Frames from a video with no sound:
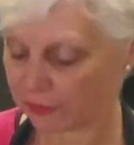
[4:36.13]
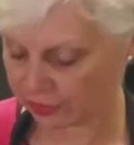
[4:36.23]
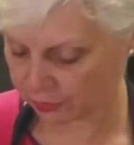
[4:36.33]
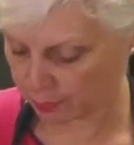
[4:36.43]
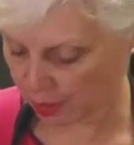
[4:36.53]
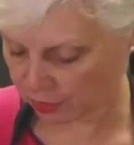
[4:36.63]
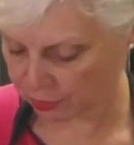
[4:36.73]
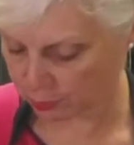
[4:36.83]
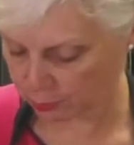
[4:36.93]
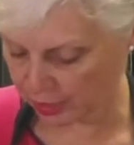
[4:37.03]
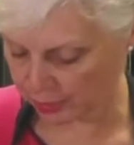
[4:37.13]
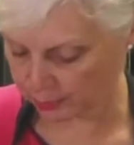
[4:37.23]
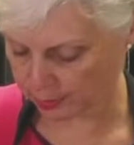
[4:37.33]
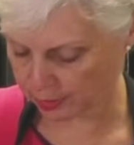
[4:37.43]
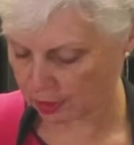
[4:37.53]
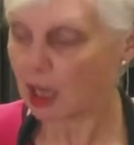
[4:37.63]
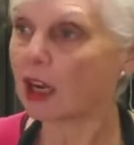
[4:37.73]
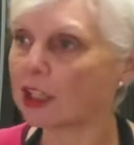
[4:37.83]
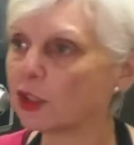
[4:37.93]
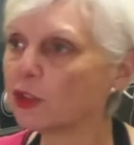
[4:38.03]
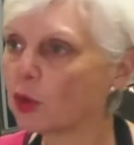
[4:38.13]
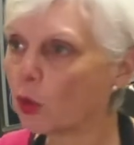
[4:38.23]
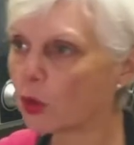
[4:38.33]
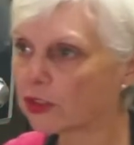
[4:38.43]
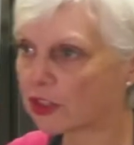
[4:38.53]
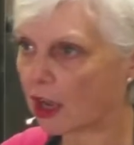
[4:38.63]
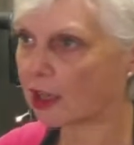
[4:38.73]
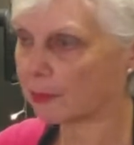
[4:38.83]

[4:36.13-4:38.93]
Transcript: this parchment paper. I use it all the time